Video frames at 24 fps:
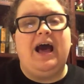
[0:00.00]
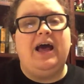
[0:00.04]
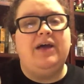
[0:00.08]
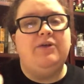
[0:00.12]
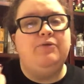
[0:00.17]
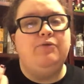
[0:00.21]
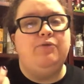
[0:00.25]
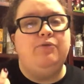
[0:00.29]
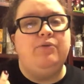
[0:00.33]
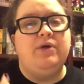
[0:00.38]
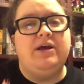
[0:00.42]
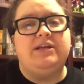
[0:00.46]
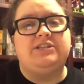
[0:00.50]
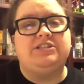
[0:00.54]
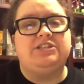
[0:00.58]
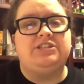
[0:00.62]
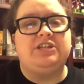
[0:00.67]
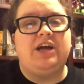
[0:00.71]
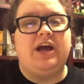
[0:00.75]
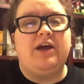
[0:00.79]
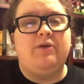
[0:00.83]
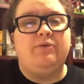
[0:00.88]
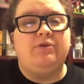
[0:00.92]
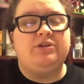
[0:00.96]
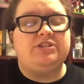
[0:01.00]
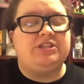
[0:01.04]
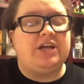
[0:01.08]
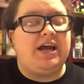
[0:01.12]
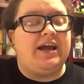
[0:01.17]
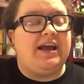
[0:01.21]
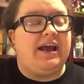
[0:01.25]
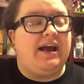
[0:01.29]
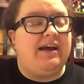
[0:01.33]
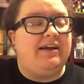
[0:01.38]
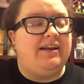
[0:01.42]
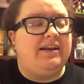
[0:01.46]
I wish
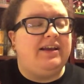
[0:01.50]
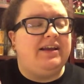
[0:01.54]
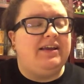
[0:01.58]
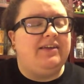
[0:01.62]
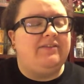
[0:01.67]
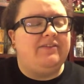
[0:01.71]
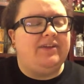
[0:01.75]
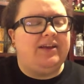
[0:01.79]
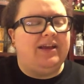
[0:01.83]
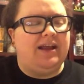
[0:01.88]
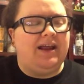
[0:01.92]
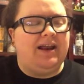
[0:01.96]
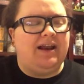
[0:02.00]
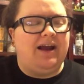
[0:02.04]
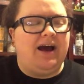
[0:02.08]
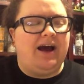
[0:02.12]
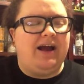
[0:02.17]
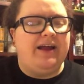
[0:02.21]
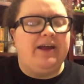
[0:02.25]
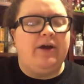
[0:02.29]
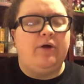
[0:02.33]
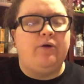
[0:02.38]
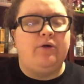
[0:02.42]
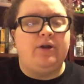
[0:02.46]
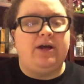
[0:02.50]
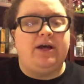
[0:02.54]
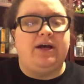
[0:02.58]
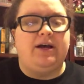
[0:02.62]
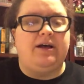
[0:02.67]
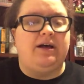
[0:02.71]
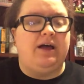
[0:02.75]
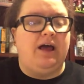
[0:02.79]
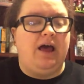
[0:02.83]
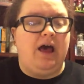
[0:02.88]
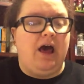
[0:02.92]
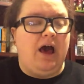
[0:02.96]
I had even an
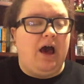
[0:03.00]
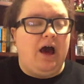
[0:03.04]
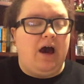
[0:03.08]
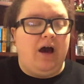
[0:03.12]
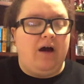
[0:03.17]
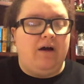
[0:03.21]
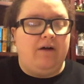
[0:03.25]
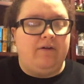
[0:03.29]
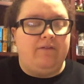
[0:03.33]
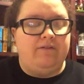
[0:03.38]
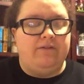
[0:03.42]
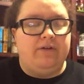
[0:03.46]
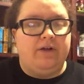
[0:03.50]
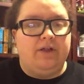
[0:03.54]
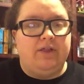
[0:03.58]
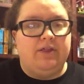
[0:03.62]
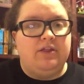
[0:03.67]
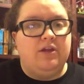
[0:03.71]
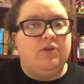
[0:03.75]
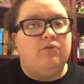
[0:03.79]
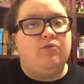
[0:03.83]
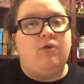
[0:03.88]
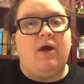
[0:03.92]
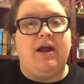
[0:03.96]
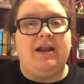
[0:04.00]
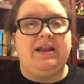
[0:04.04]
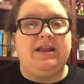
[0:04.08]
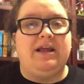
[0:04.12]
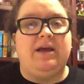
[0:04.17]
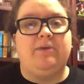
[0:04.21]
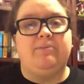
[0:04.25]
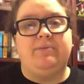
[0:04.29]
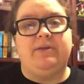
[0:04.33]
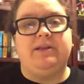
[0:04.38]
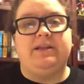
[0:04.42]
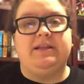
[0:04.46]
iota of the
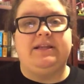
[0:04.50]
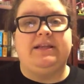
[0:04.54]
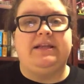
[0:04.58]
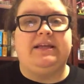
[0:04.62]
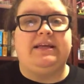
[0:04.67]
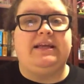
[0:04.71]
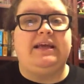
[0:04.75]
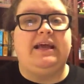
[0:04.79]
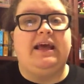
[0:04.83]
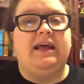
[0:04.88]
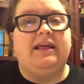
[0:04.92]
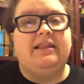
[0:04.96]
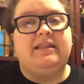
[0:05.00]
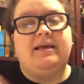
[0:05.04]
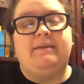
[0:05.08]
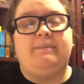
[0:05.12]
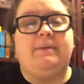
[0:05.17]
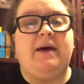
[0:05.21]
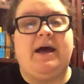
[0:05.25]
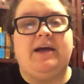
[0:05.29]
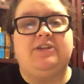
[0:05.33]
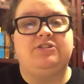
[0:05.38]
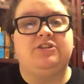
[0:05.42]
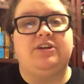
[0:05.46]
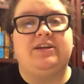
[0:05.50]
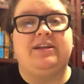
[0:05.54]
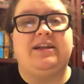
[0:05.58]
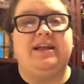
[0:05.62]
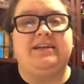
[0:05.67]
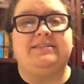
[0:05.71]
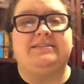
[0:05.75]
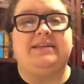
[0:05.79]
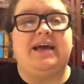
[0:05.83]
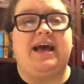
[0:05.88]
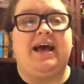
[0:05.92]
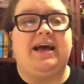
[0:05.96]
writing ability that Patrick
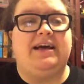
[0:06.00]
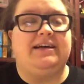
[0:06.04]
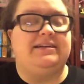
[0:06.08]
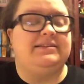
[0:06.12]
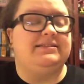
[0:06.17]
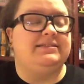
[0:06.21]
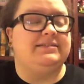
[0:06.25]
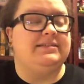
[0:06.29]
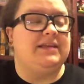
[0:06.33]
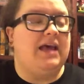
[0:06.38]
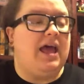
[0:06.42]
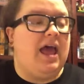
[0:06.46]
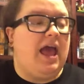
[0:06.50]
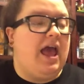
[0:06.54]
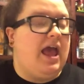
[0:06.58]
Ness has.